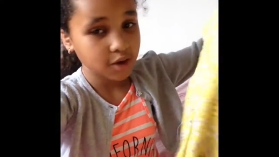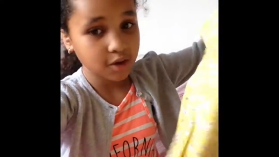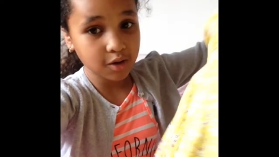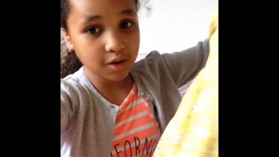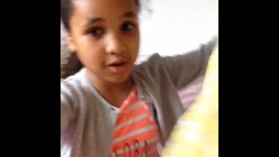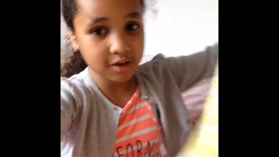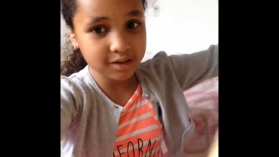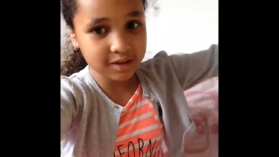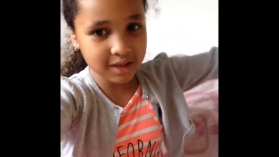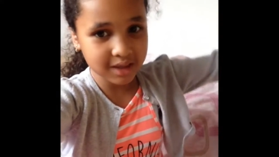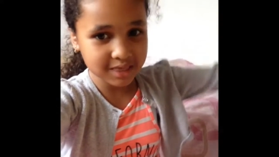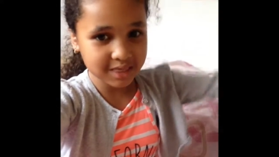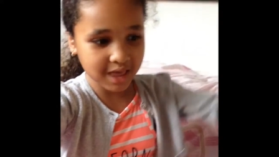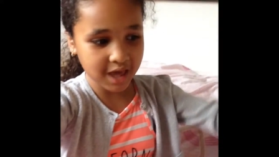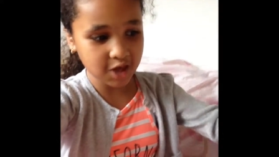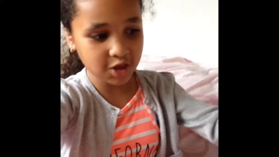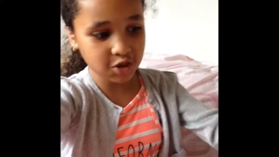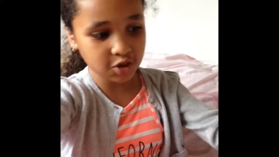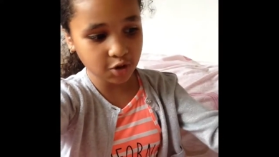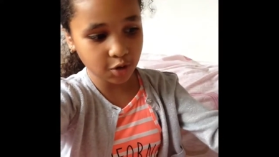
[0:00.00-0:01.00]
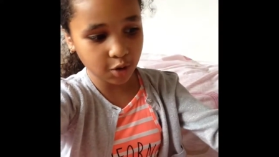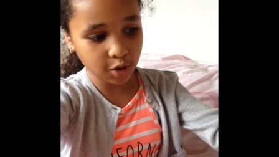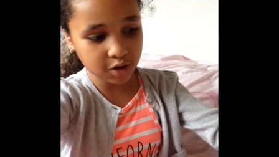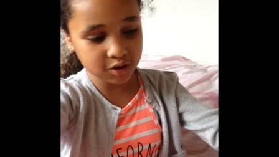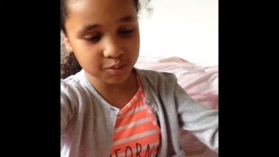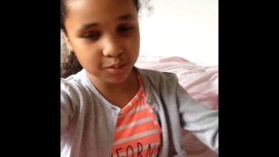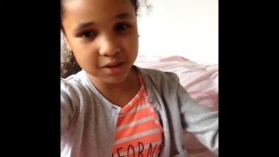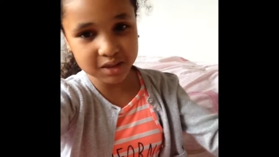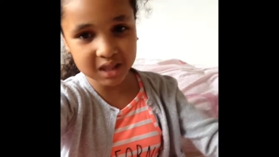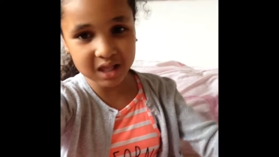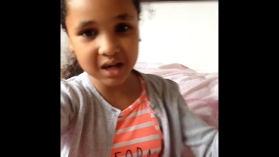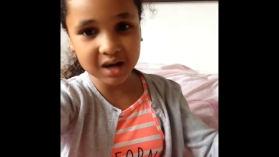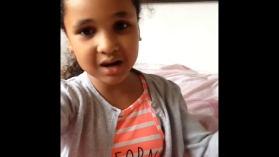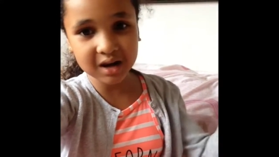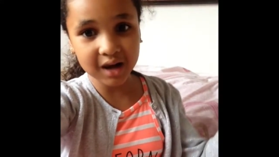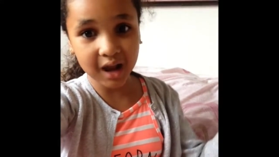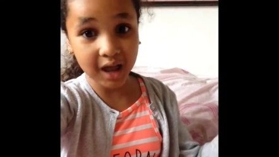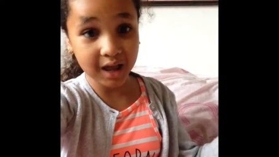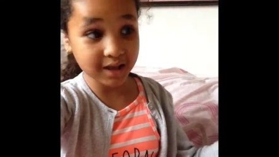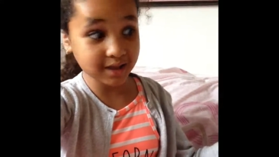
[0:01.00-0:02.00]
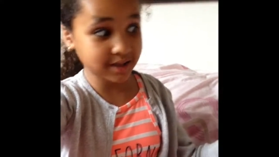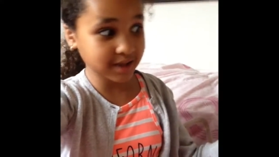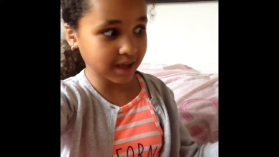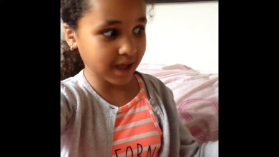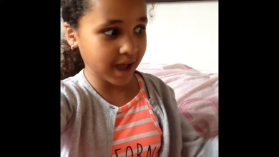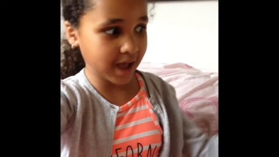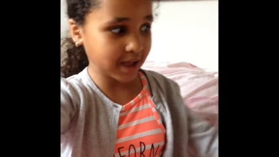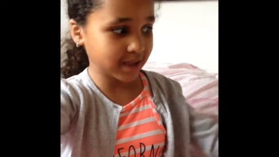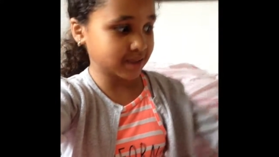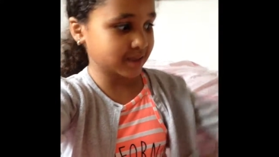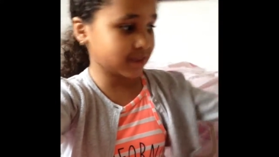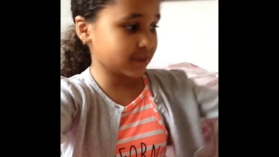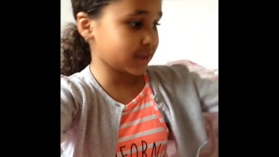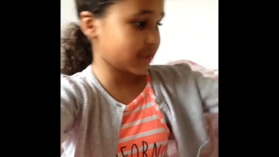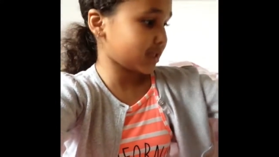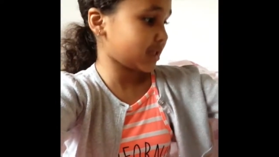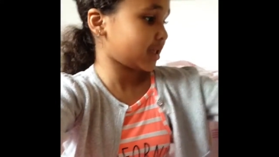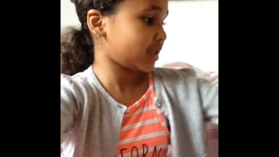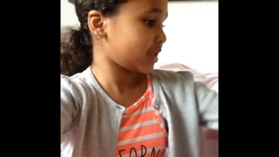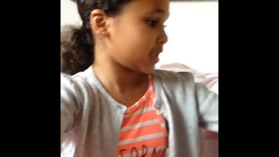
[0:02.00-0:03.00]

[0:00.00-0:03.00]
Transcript: Because they're shorts, but they look like skirts.